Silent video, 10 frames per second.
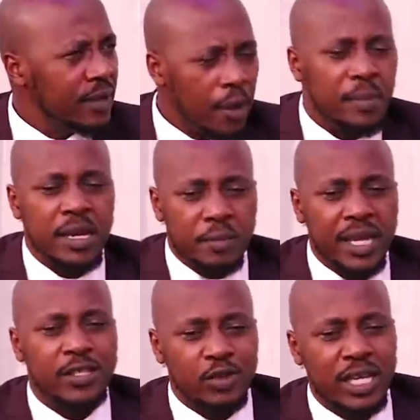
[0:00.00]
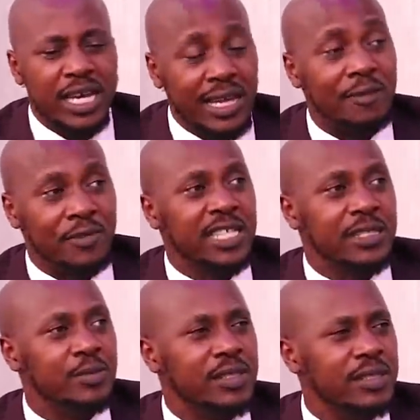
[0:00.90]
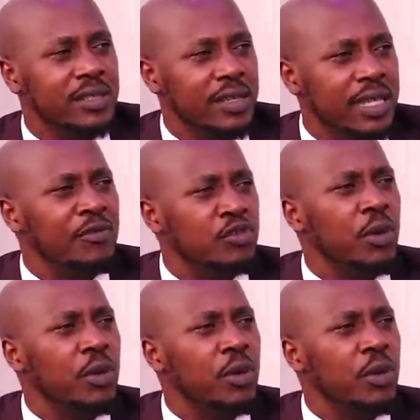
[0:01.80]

How many men today are the victims? They have